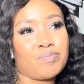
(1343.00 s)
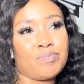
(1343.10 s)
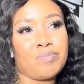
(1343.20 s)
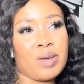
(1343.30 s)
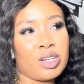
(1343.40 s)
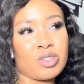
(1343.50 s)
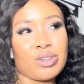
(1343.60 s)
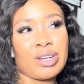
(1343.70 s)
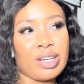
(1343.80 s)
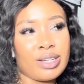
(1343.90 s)
being
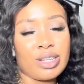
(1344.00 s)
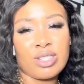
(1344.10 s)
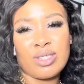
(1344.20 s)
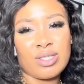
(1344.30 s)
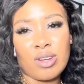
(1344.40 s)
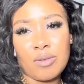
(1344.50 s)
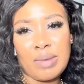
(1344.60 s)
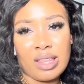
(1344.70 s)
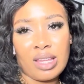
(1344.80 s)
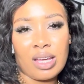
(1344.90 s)
triggered is just not
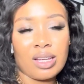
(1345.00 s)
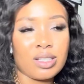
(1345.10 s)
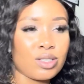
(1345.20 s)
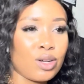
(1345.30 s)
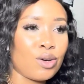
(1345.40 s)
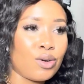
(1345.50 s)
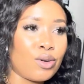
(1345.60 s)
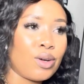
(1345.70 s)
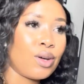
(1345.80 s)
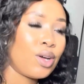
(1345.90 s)
my thing. So,
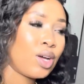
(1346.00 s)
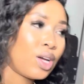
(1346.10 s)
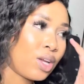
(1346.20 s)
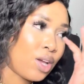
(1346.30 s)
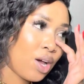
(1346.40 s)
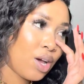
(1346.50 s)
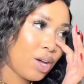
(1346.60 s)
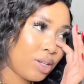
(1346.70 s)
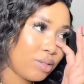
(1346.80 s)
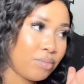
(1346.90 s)

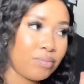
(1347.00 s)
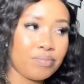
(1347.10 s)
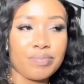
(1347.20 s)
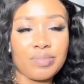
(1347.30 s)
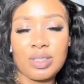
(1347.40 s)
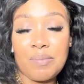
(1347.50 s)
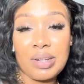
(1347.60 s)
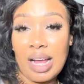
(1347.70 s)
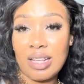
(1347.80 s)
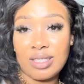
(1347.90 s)
yeah. Someone
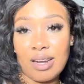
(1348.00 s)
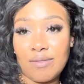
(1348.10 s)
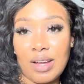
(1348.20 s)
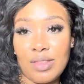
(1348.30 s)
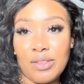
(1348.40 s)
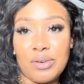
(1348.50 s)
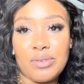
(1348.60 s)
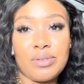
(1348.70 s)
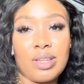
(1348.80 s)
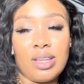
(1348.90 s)
else had fun,
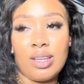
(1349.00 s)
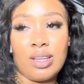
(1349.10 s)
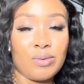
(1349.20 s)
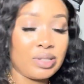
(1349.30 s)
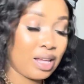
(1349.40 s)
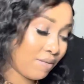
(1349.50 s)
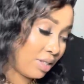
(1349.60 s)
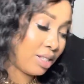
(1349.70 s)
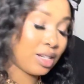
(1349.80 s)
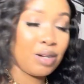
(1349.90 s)
though. He was having
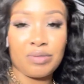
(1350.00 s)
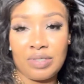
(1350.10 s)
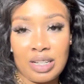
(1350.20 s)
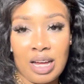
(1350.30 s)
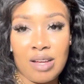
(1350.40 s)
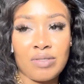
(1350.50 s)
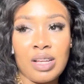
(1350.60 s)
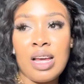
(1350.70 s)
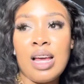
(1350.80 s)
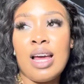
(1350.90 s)
the time of his life.
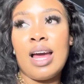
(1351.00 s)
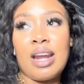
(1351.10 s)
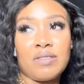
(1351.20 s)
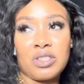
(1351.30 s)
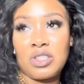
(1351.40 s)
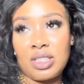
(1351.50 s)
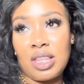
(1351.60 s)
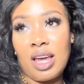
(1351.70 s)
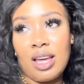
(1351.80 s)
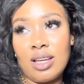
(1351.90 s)
And I was just
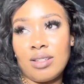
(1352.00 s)
there